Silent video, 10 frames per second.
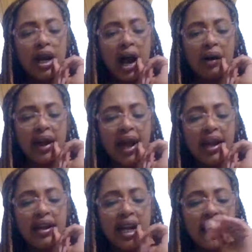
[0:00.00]

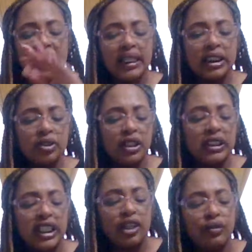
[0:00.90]
Okay, this
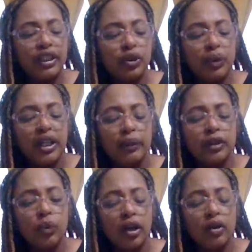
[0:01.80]
this individual here
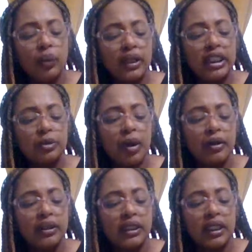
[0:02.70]
was working with this
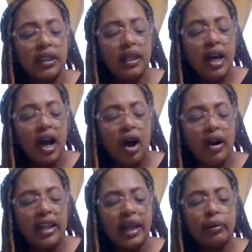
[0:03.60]
person.
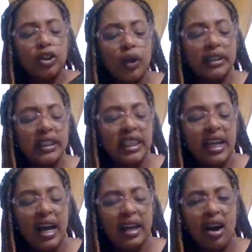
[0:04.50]
Okay, they was trying to
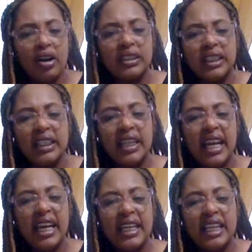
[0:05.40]
uh, cause an
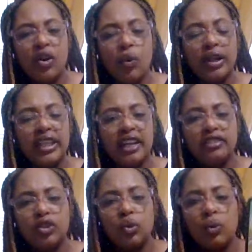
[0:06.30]
ending or
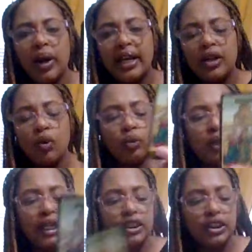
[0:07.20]
death to a wedding or a
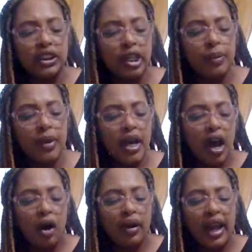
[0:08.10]
relationship.
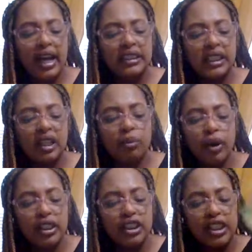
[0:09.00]
Okay, a
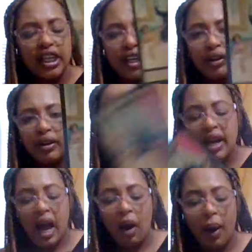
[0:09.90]
celebration here.
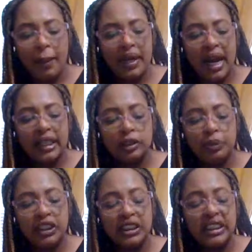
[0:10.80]
All right, but now these
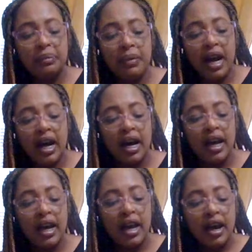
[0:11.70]
bitches in
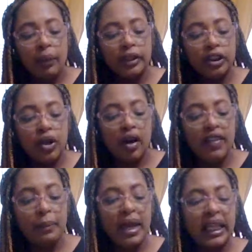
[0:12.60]
uh what you call
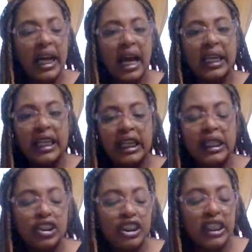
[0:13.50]
the melancholy
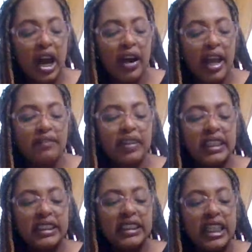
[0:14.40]
energy. Okay,
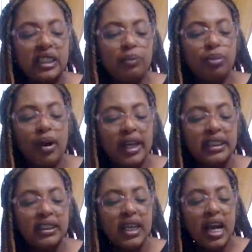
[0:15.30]
feeling sick,
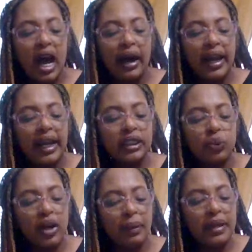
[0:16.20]
depressed. Okay, is
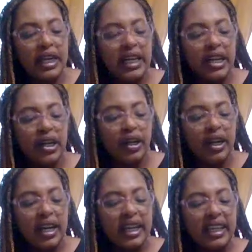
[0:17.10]
what I'm getting here.
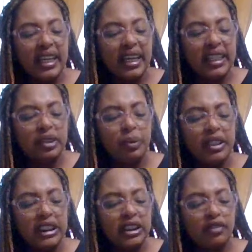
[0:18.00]
Yeah, this
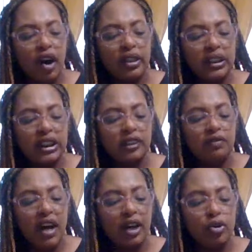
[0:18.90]
bitch is false as
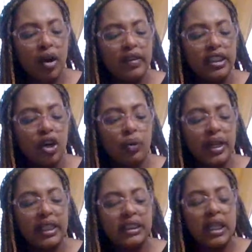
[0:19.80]
fuck. Whoever this hoe
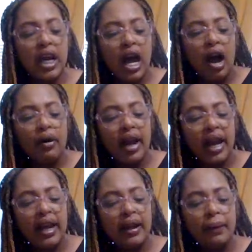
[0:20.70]
is.
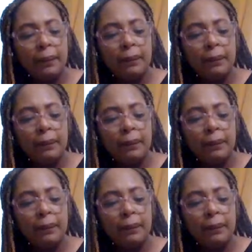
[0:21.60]
Okay.